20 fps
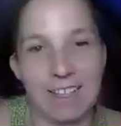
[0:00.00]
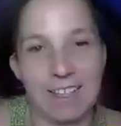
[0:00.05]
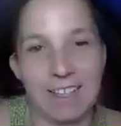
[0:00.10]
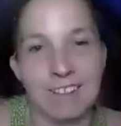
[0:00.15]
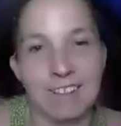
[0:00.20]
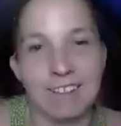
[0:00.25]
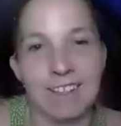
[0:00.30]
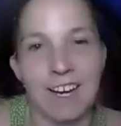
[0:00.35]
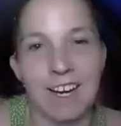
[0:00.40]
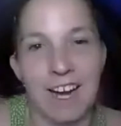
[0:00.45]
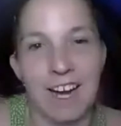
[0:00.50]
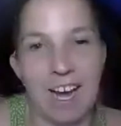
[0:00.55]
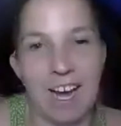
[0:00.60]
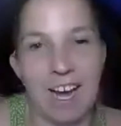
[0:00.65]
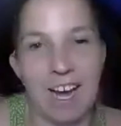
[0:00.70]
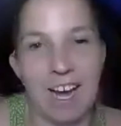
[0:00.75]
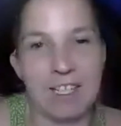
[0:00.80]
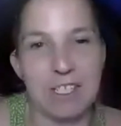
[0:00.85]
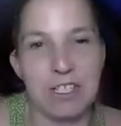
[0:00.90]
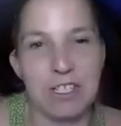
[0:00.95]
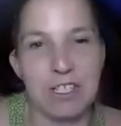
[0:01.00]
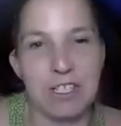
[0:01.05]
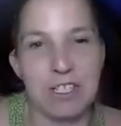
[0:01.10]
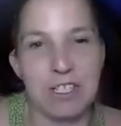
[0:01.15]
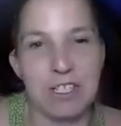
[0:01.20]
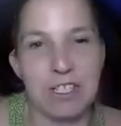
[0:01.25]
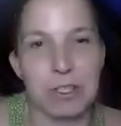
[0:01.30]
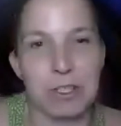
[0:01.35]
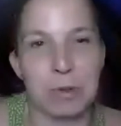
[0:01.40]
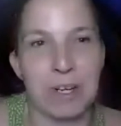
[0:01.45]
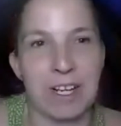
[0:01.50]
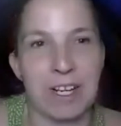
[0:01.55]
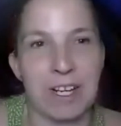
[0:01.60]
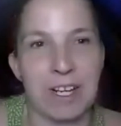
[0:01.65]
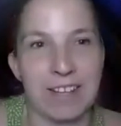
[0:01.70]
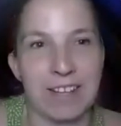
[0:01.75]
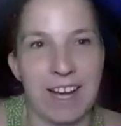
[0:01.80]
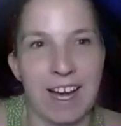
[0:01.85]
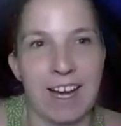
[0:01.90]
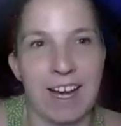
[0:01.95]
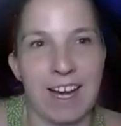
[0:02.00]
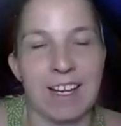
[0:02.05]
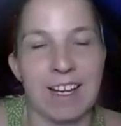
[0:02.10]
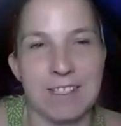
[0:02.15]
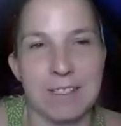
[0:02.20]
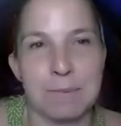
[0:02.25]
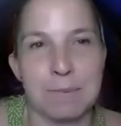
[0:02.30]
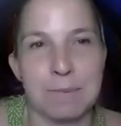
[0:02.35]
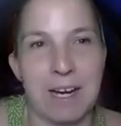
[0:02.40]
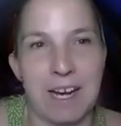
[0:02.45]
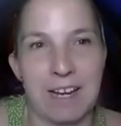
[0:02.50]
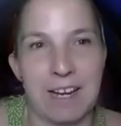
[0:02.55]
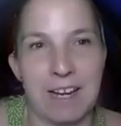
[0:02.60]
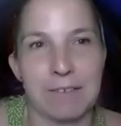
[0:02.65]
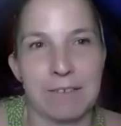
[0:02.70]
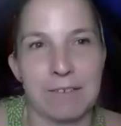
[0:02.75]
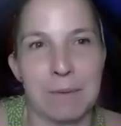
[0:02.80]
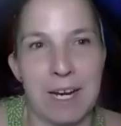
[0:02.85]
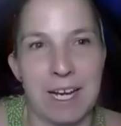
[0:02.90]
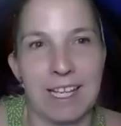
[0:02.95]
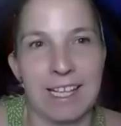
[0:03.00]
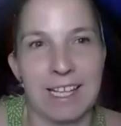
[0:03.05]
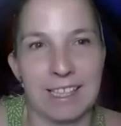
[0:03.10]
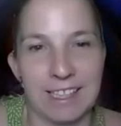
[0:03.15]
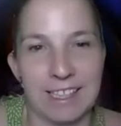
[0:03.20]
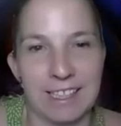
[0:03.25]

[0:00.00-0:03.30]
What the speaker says: as part of my healing.